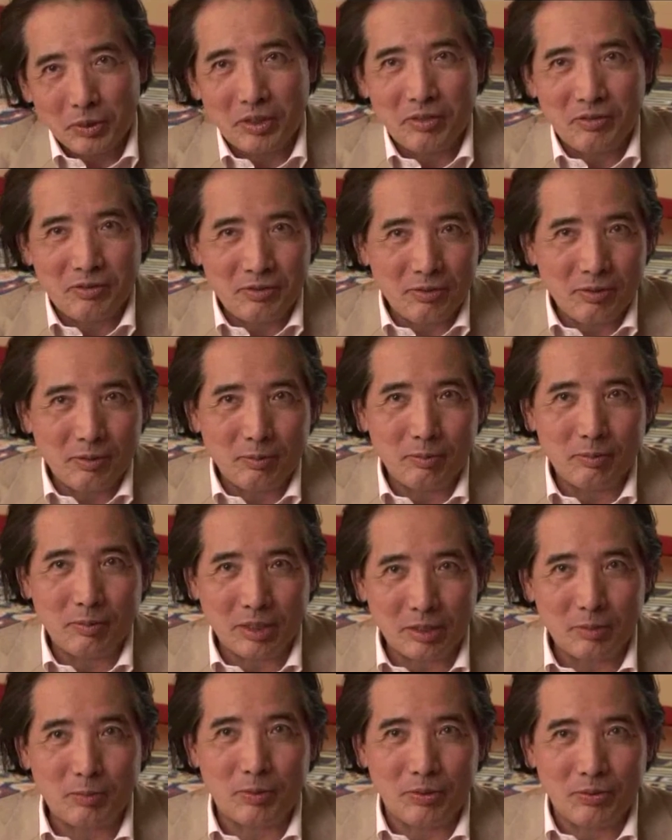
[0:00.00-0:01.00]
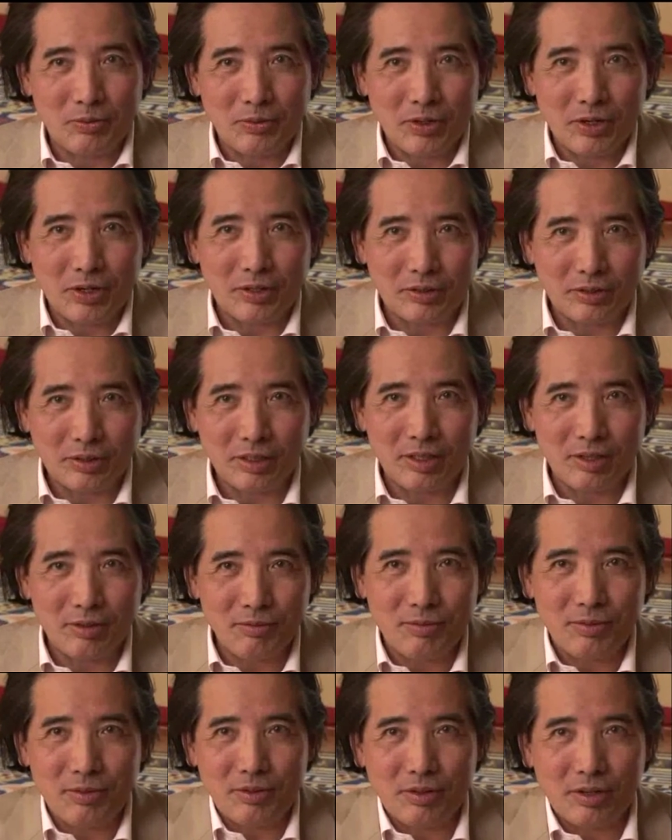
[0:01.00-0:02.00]
would have much preferred
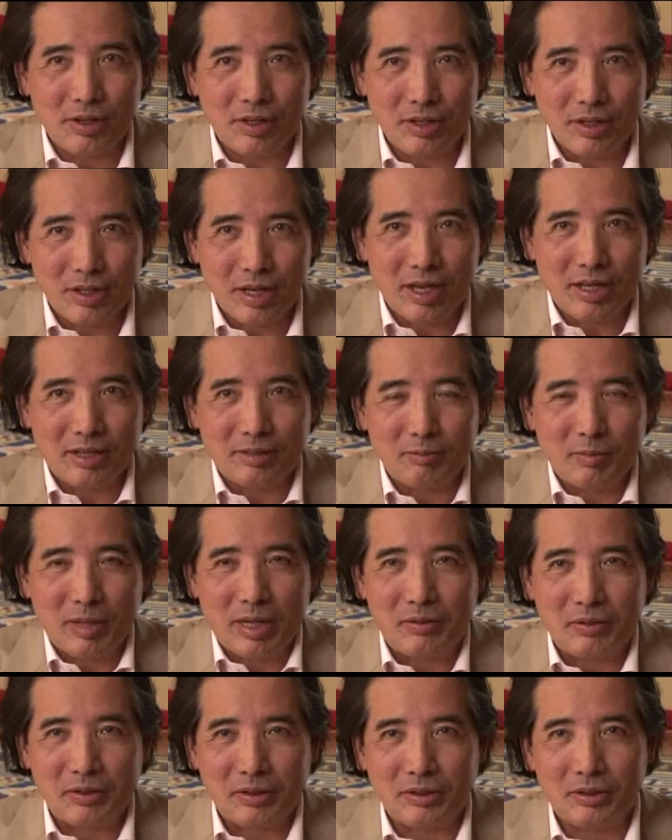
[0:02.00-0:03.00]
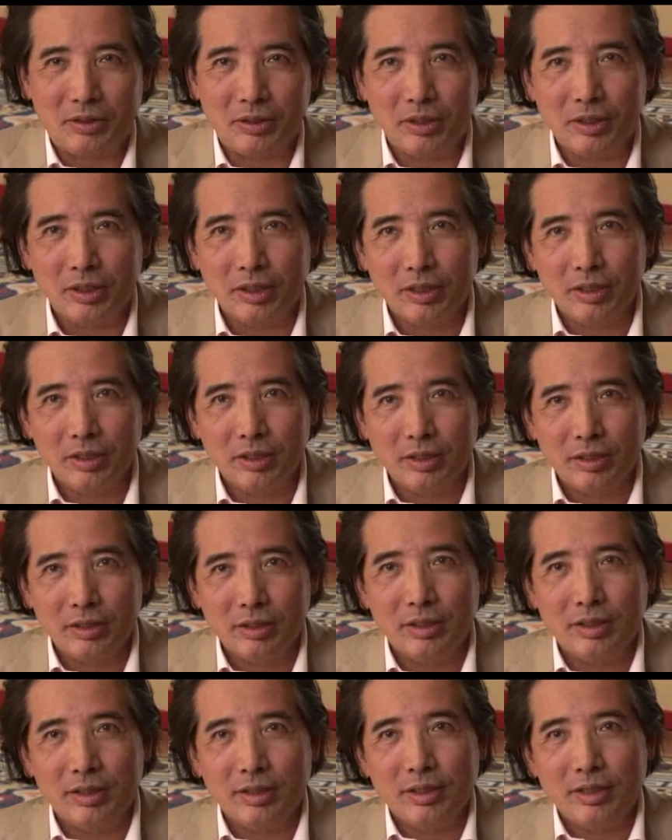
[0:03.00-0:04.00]
if he had married
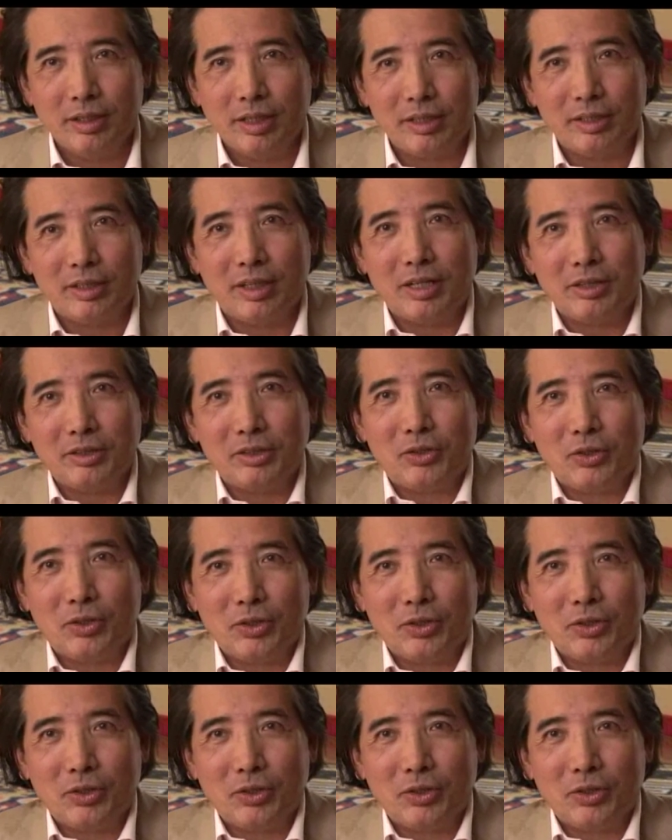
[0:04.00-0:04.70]
a nice